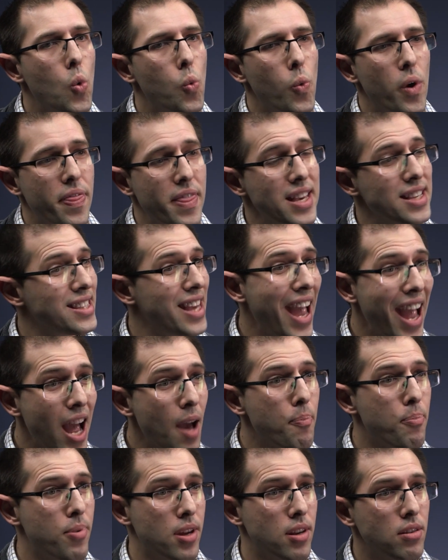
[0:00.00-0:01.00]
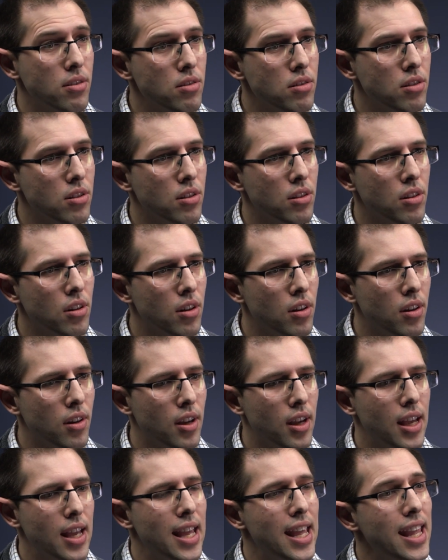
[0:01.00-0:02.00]
When this happened,
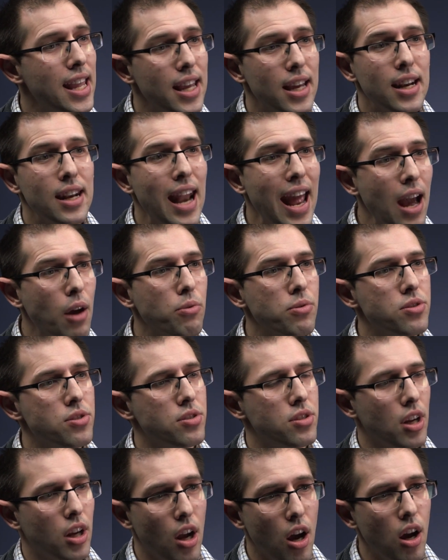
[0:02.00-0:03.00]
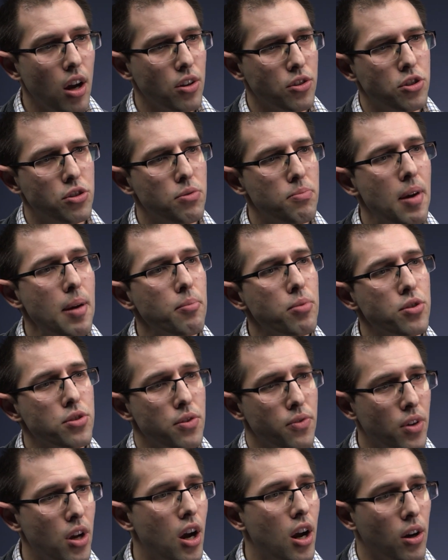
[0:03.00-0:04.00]
he announced to members
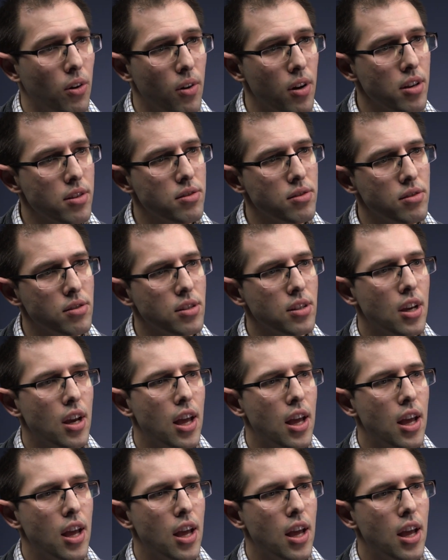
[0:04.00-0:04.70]
of Congress